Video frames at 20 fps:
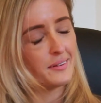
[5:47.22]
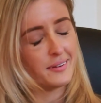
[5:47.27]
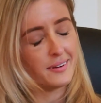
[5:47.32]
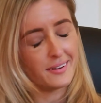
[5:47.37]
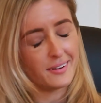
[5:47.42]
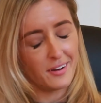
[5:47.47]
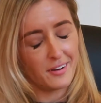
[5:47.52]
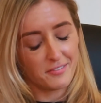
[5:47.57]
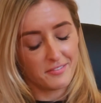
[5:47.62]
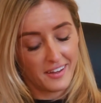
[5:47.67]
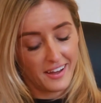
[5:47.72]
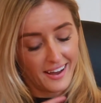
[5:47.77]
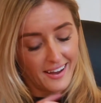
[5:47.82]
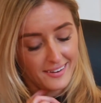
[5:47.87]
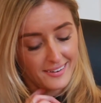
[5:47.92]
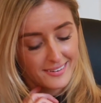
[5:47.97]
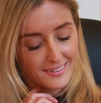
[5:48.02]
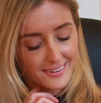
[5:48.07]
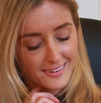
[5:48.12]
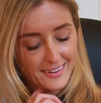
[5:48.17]
I love that.
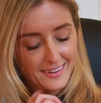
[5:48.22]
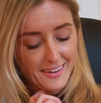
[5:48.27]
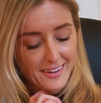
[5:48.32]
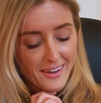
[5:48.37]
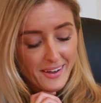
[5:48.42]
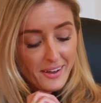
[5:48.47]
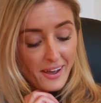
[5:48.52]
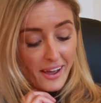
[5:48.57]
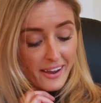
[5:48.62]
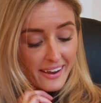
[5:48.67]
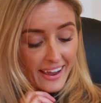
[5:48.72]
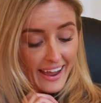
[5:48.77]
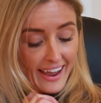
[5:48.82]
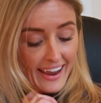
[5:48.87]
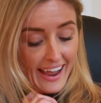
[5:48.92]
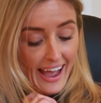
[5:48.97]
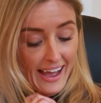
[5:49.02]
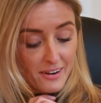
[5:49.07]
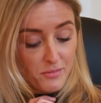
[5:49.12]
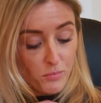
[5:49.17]
Okay,
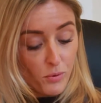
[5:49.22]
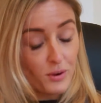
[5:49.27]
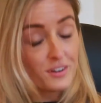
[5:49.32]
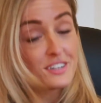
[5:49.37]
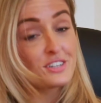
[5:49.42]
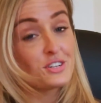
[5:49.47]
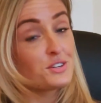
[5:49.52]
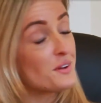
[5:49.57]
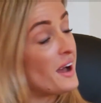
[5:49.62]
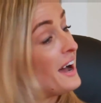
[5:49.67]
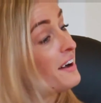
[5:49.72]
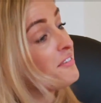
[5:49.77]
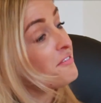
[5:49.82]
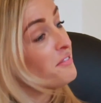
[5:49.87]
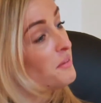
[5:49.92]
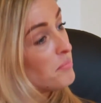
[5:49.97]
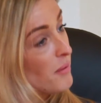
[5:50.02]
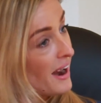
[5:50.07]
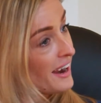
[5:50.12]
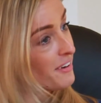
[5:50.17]
and what did you have for
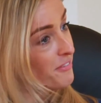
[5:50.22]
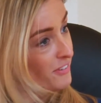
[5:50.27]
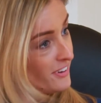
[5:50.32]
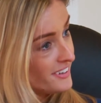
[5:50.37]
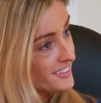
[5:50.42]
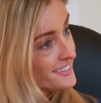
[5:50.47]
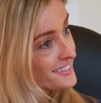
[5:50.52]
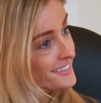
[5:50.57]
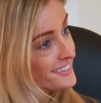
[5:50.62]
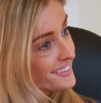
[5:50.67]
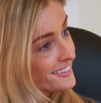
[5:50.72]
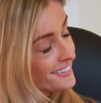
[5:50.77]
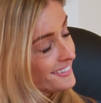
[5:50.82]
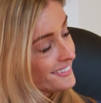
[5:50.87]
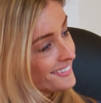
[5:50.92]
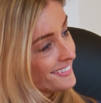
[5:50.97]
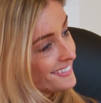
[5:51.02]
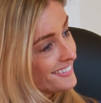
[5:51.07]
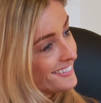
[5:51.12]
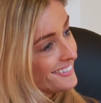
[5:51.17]
breakfast?
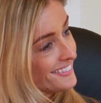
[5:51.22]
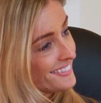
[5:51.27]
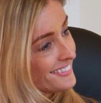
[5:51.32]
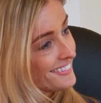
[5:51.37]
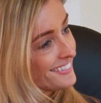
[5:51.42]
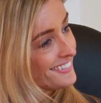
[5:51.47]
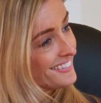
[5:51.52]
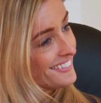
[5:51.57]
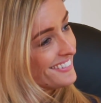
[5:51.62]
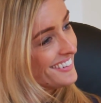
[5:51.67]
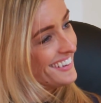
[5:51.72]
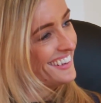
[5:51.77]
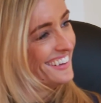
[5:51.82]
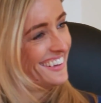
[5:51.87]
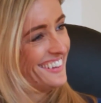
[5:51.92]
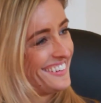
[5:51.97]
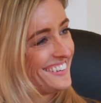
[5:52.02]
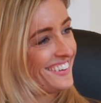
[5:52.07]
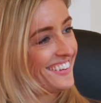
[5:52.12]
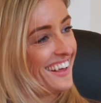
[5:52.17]
So I had
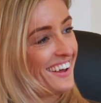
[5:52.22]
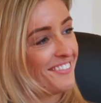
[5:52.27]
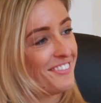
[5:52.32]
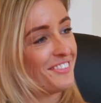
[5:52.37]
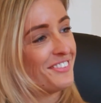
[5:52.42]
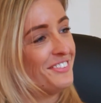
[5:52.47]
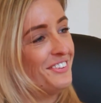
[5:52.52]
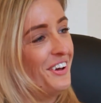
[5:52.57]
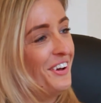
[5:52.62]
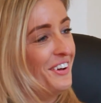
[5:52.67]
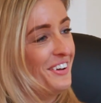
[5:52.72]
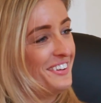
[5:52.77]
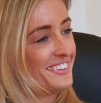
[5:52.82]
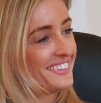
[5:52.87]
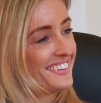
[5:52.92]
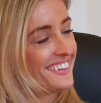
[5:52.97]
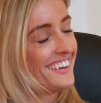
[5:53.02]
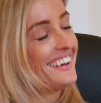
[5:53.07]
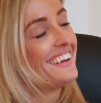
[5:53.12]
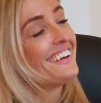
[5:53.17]
a
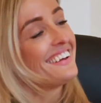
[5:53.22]
smoothie.